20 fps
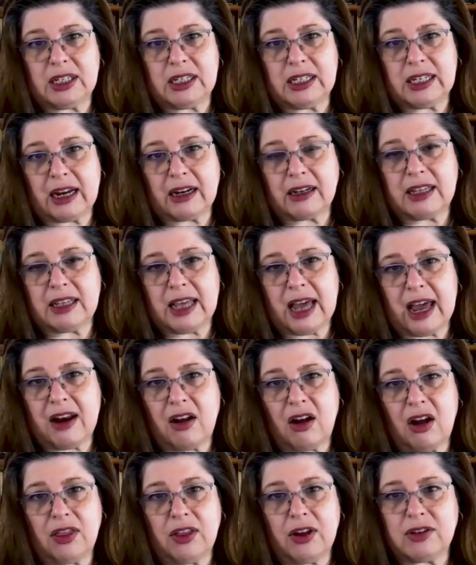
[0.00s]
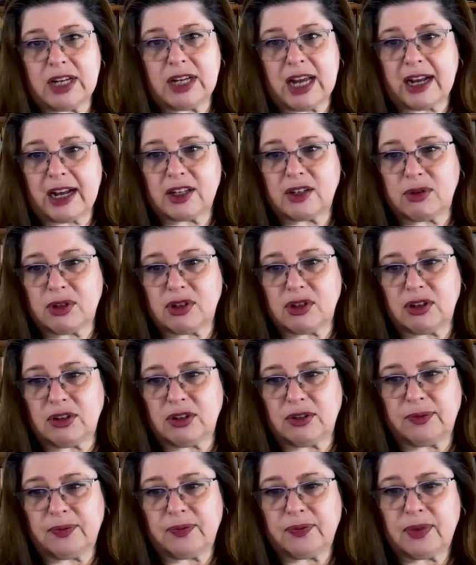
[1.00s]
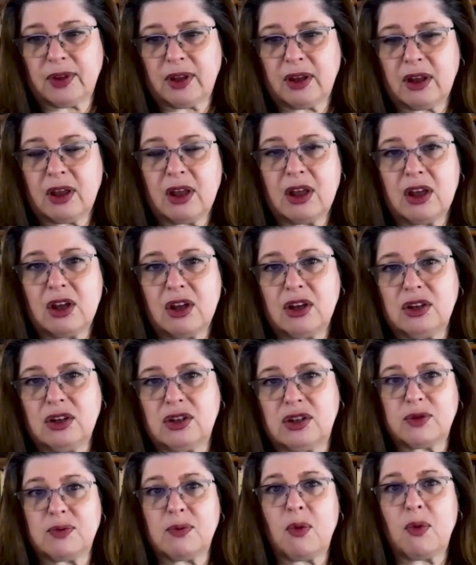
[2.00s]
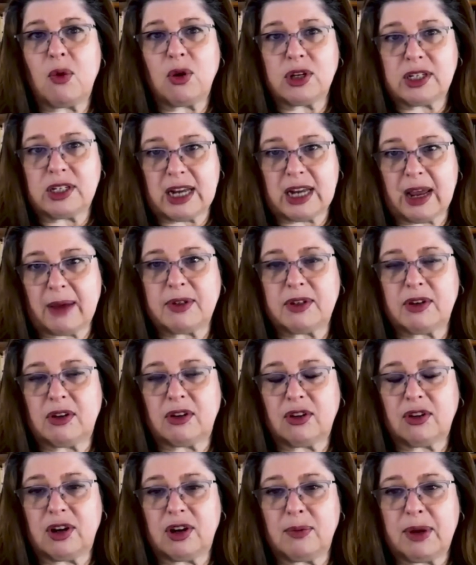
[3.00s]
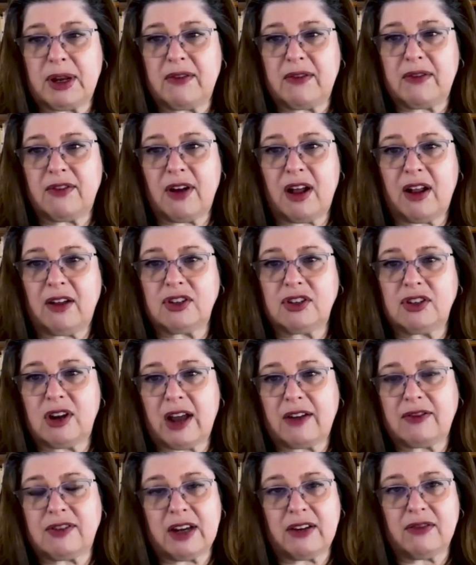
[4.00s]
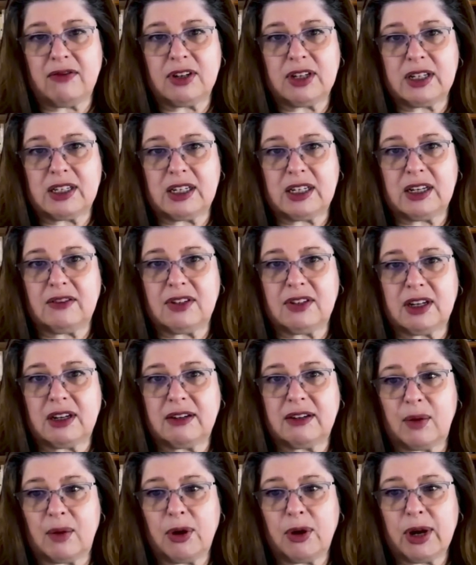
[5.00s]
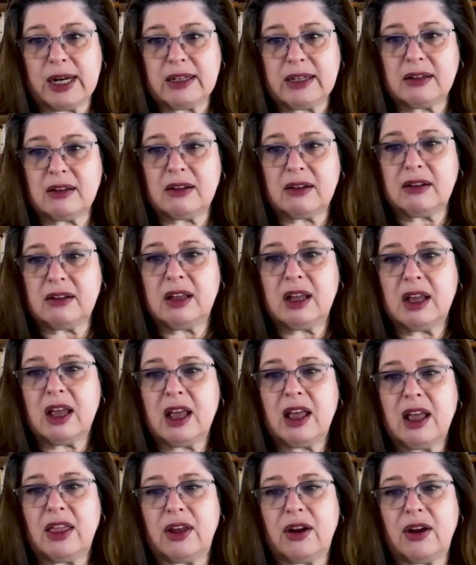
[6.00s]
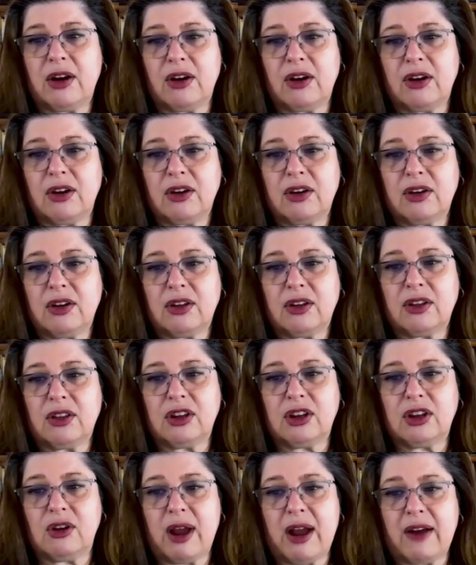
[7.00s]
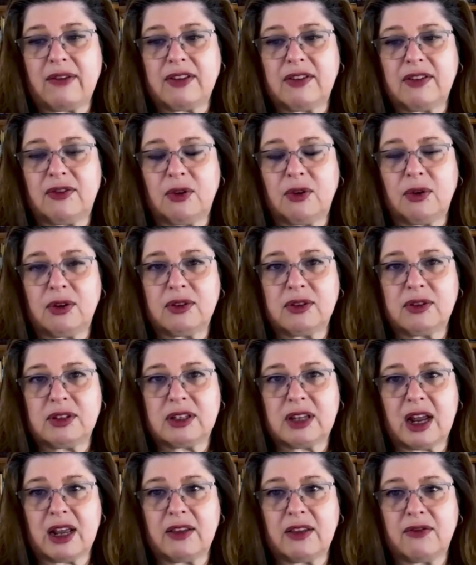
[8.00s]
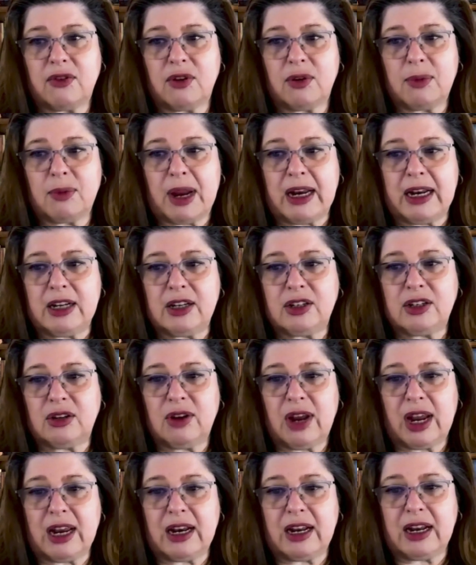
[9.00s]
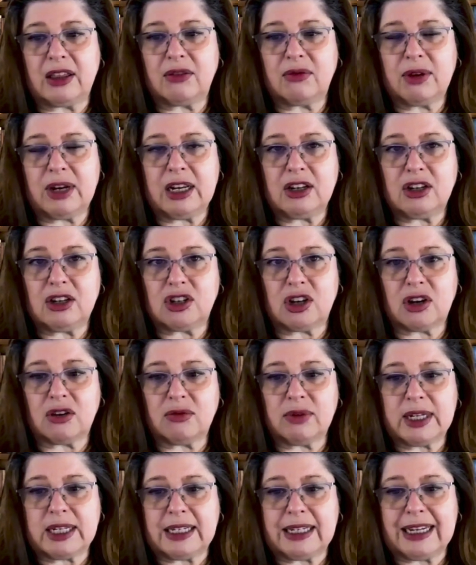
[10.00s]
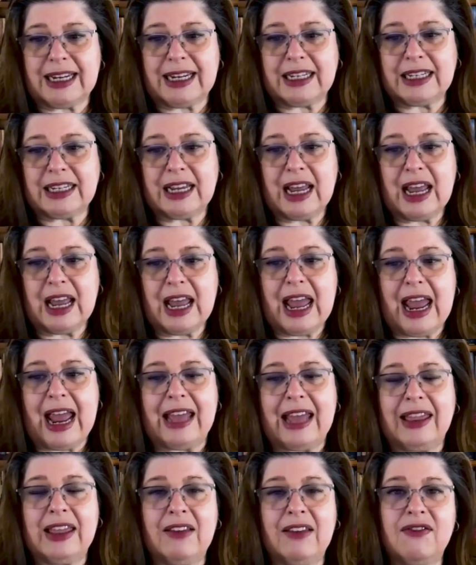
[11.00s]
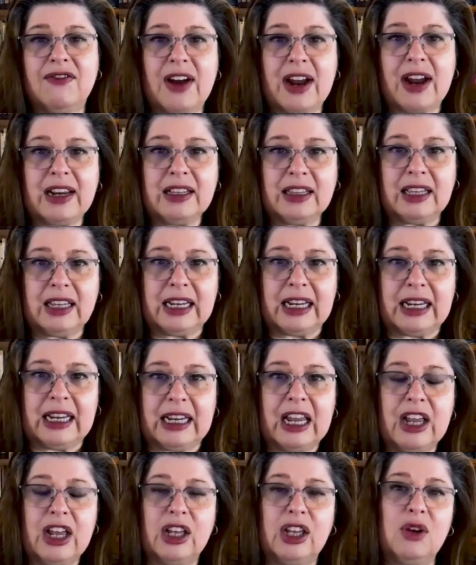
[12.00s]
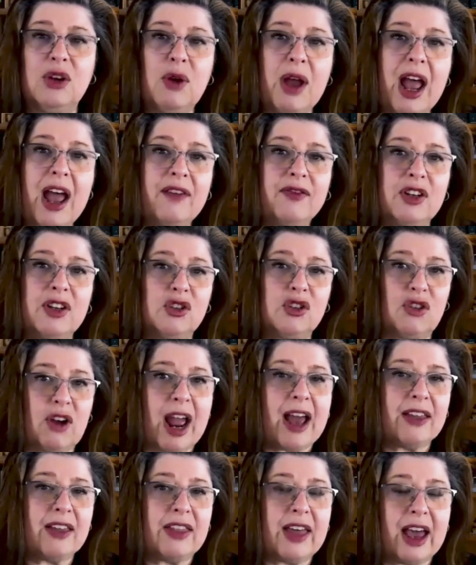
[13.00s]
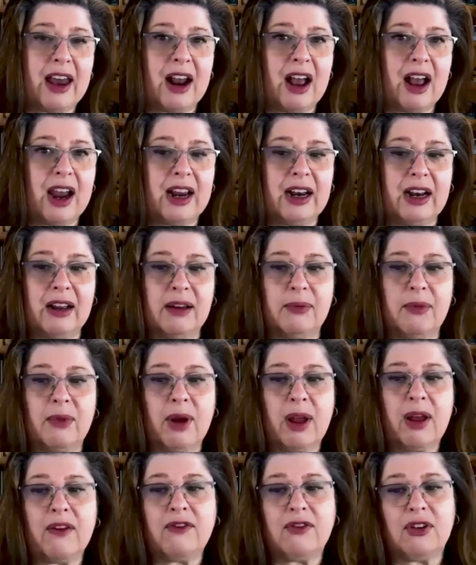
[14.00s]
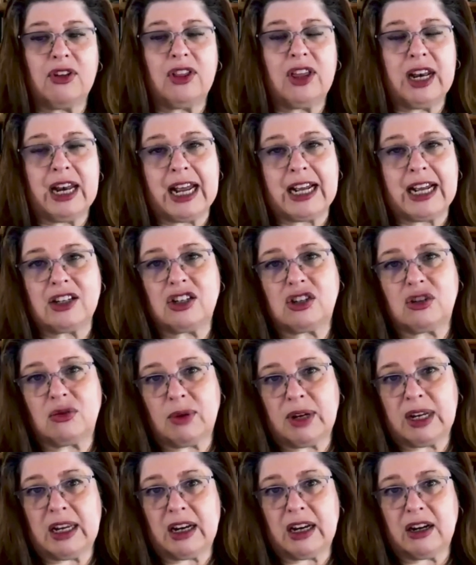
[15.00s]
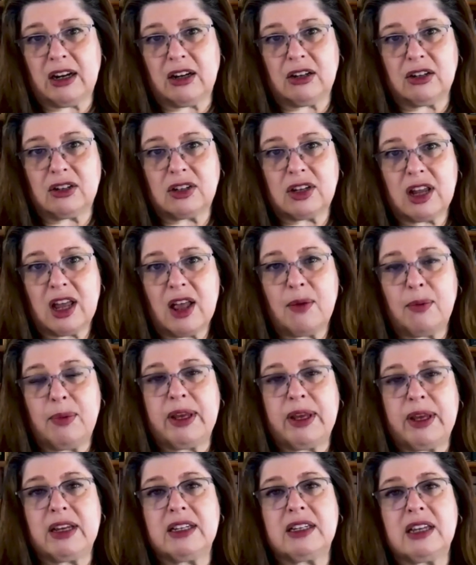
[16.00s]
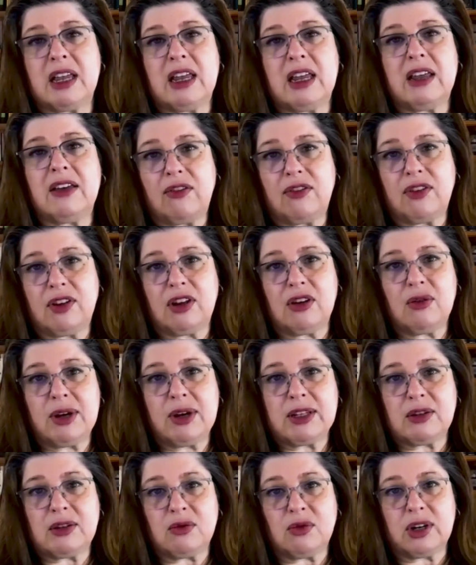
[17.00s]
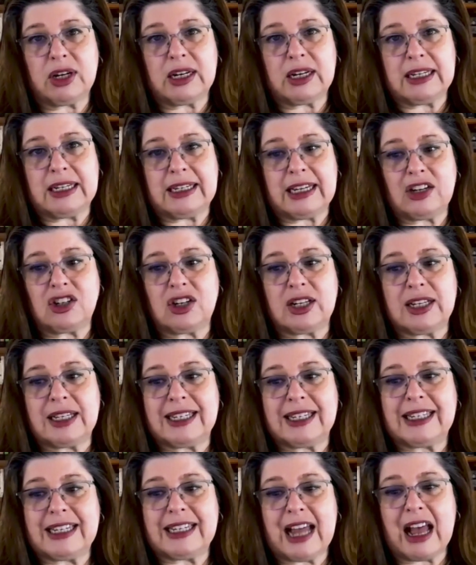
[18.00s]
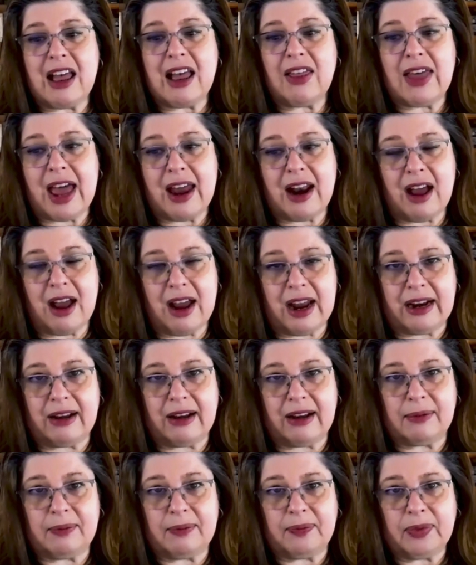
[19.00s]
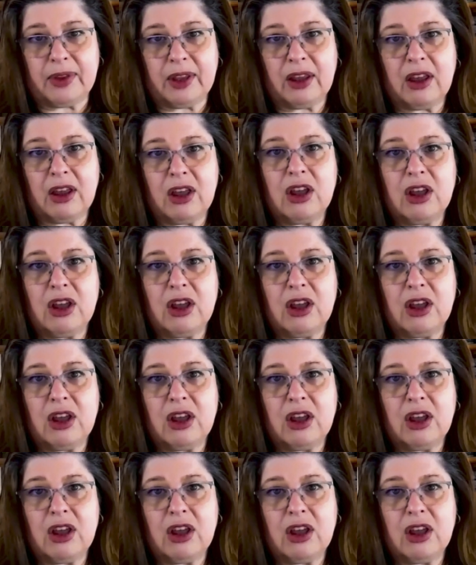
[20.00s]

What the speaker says: to deduct that on their tax return. There's more steps that are going to be involved. You have to have received an appraisal. You have to sign the form 8283 to show receipt. And then finally, you have to track that item for the next 3 years. Because if you as an organization sell that item,